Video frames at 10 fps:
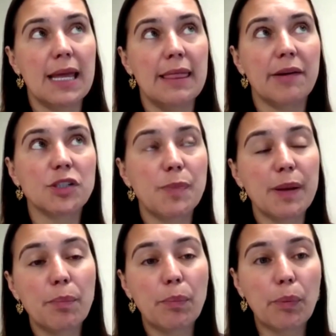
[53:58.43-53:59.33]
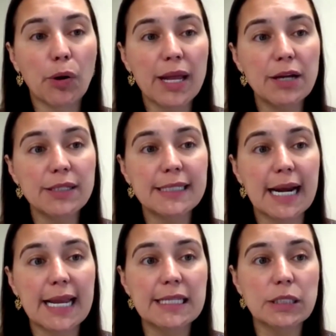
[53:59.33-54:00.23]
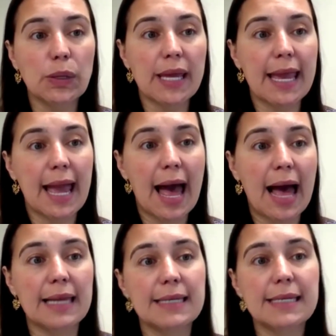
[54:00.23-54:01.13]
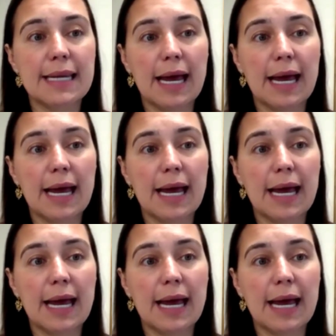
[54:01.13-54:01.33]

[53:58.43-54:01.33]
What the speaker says: There's been pretty good studies looking at